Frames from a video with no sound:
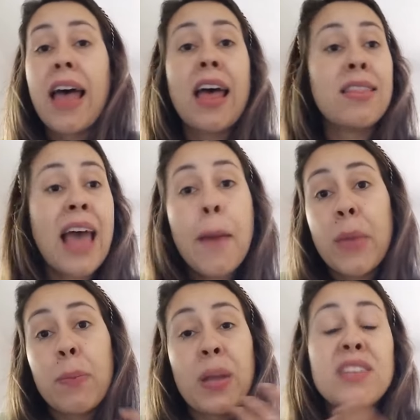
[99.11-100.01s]
And that
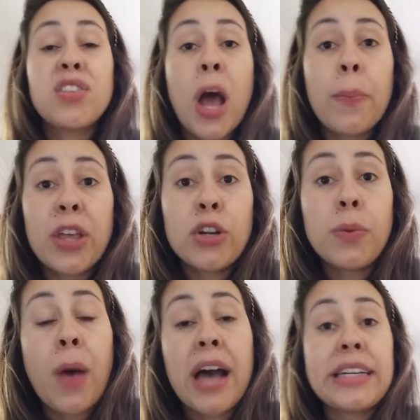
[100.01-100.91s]
might be stopping
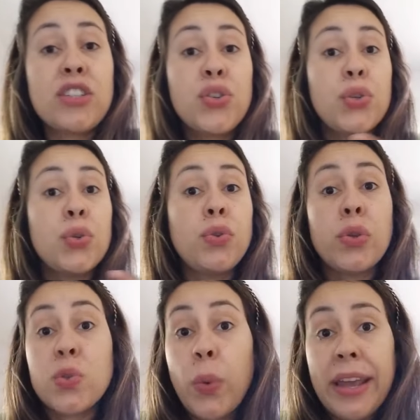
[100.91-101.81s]
your body to
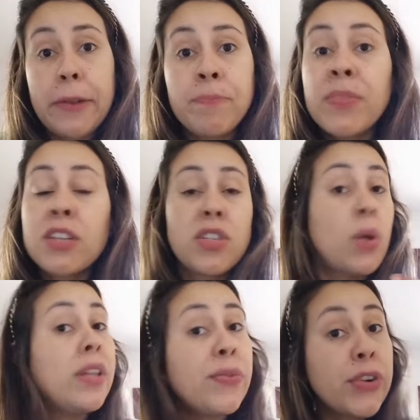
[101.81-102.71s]
lose weight.
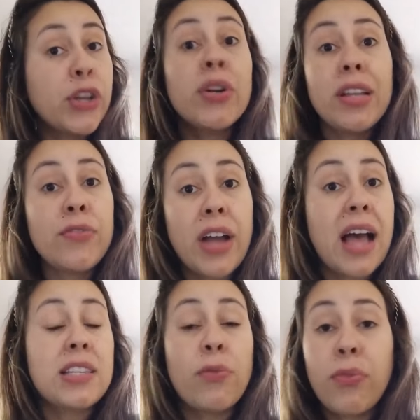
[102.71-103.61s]
So liver, your liver
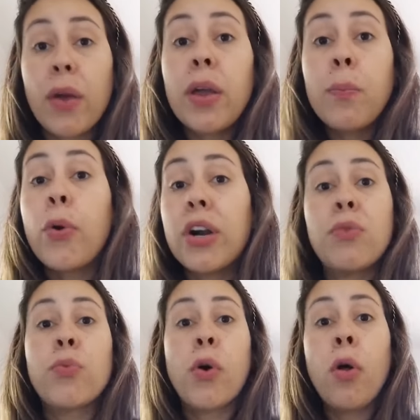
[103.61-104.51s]
has a very
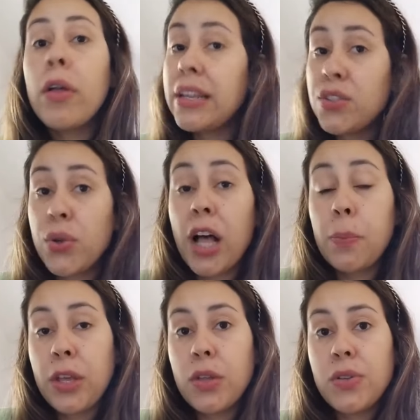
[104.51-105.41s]
important role into
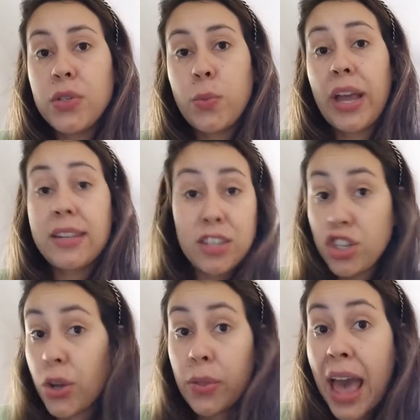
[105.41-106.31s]
helping you lose weight.
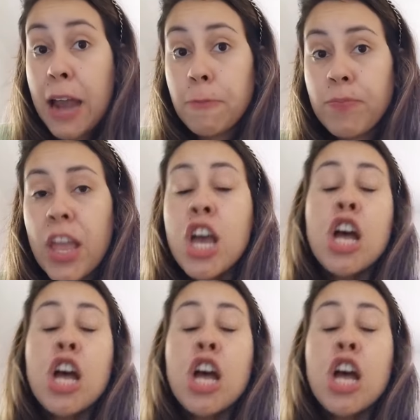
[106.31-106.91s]
Did you know that?